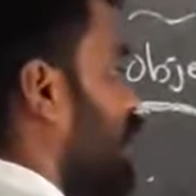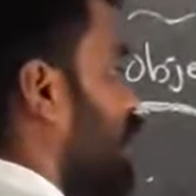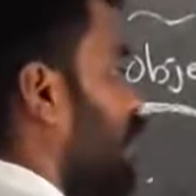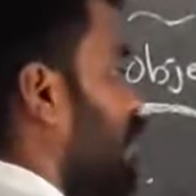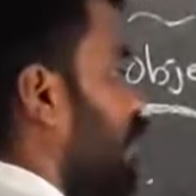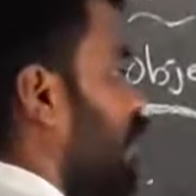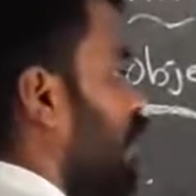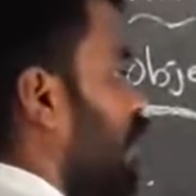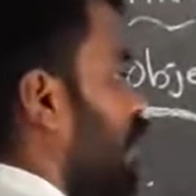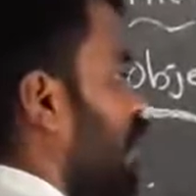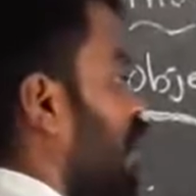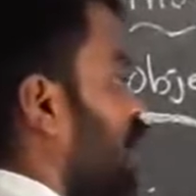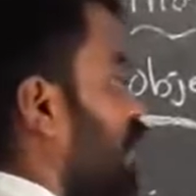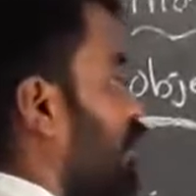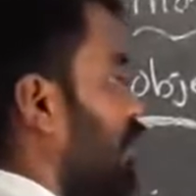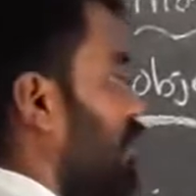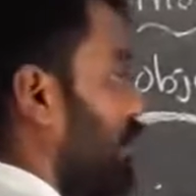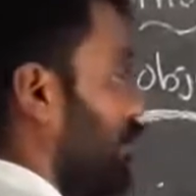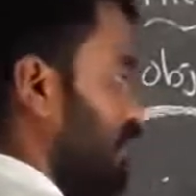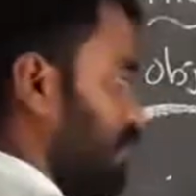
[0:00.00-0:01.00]
already
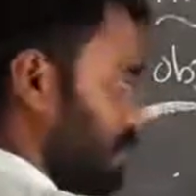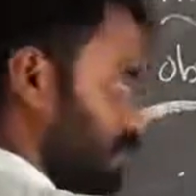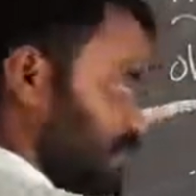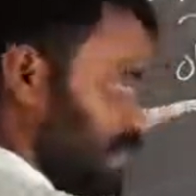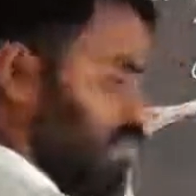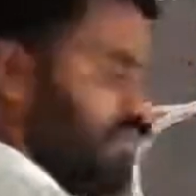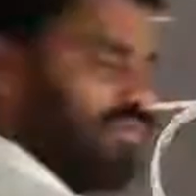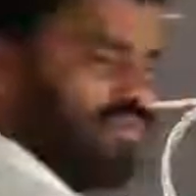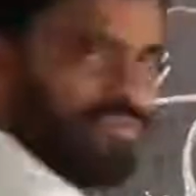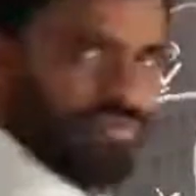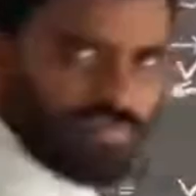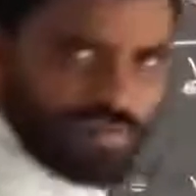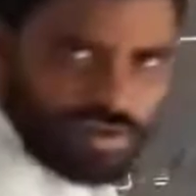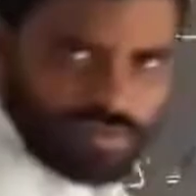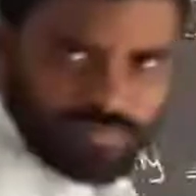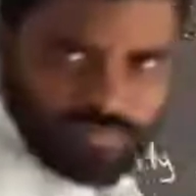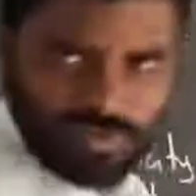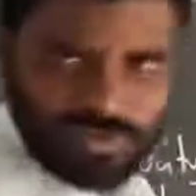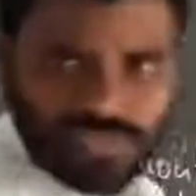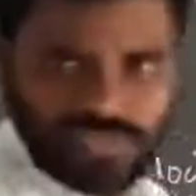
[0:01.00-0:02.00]
what we
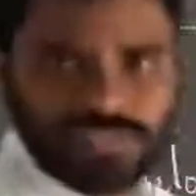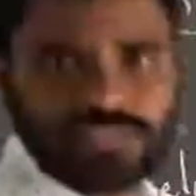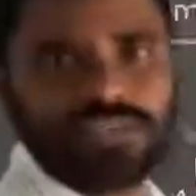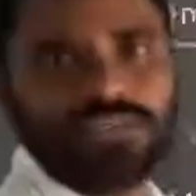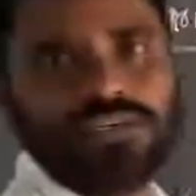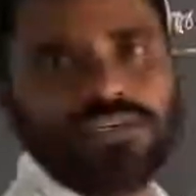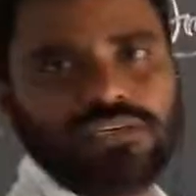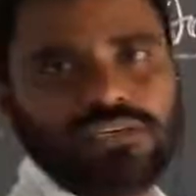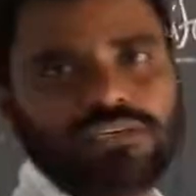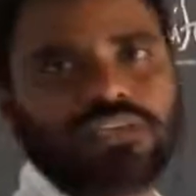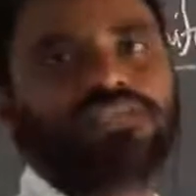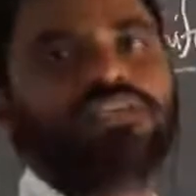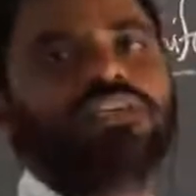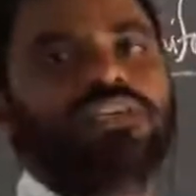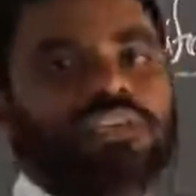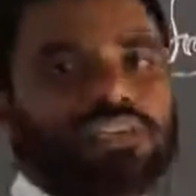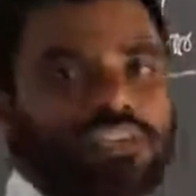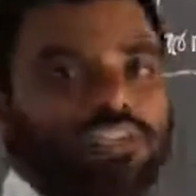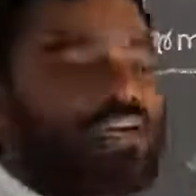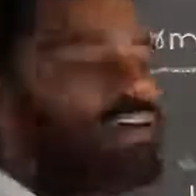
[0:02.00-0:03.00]
discussed in
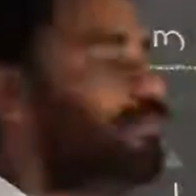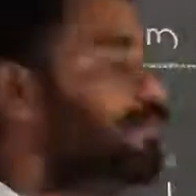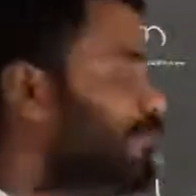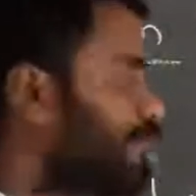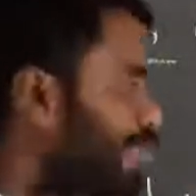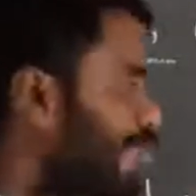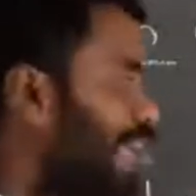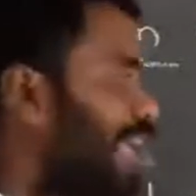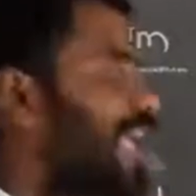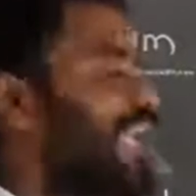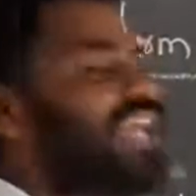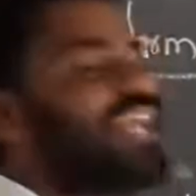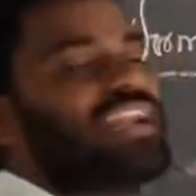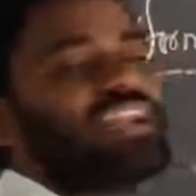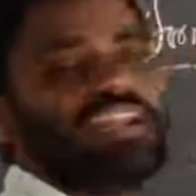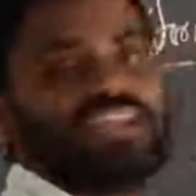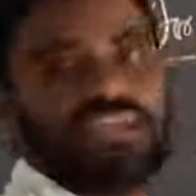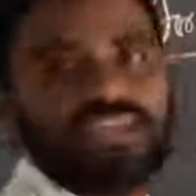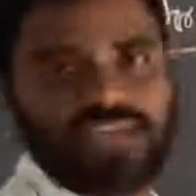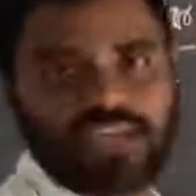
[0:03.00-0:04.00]
the
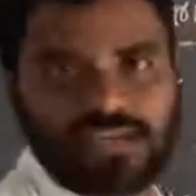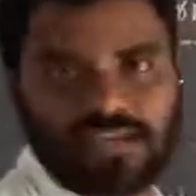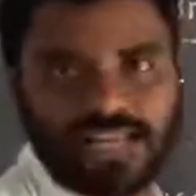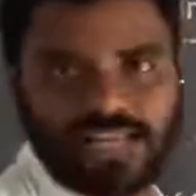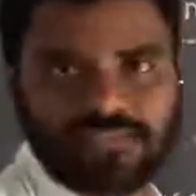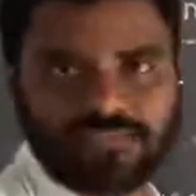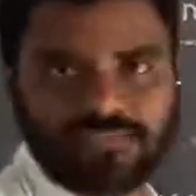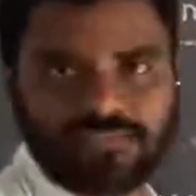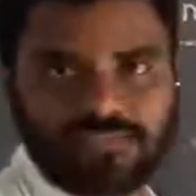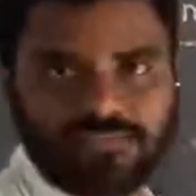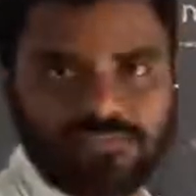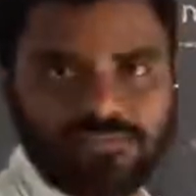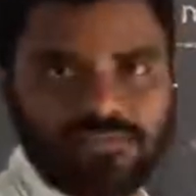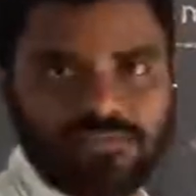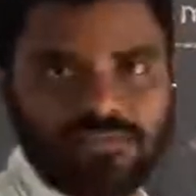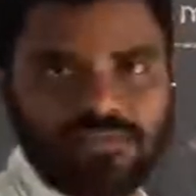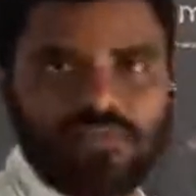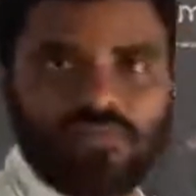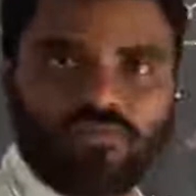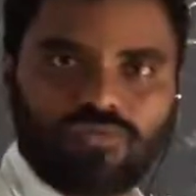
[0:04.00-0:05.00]
earlier class.
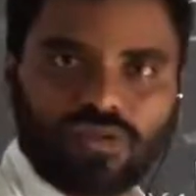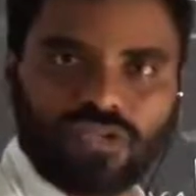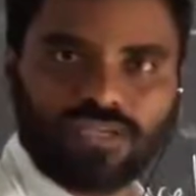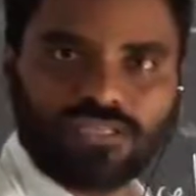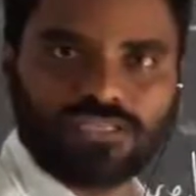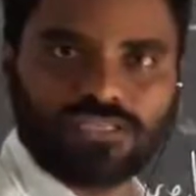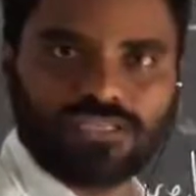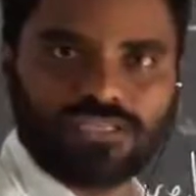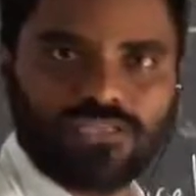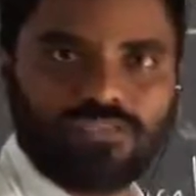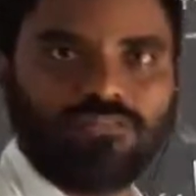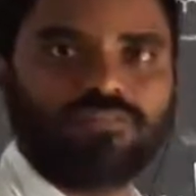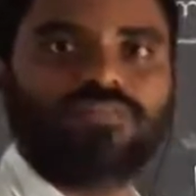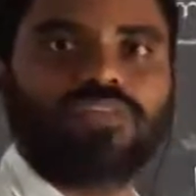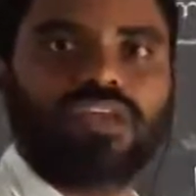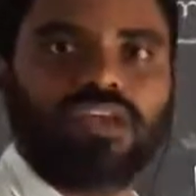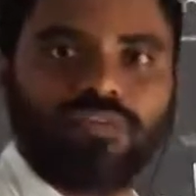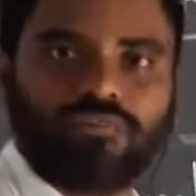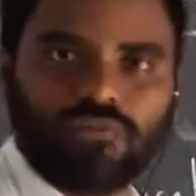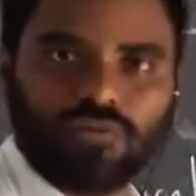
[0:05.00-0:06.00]
Right? Have
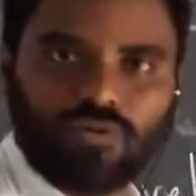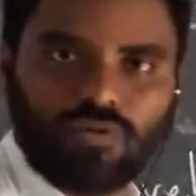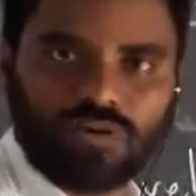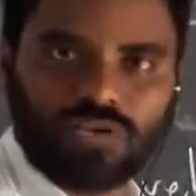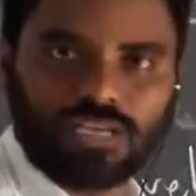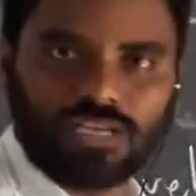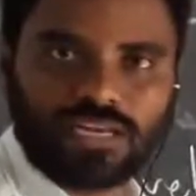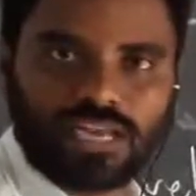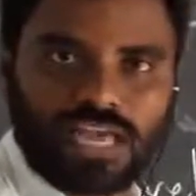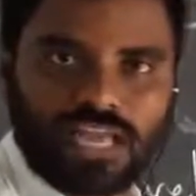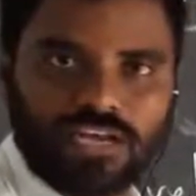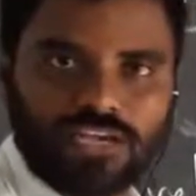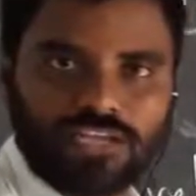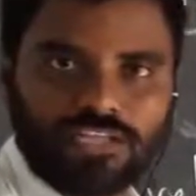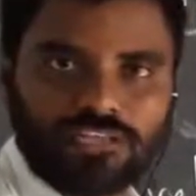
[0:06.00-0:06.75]
you got a clarity?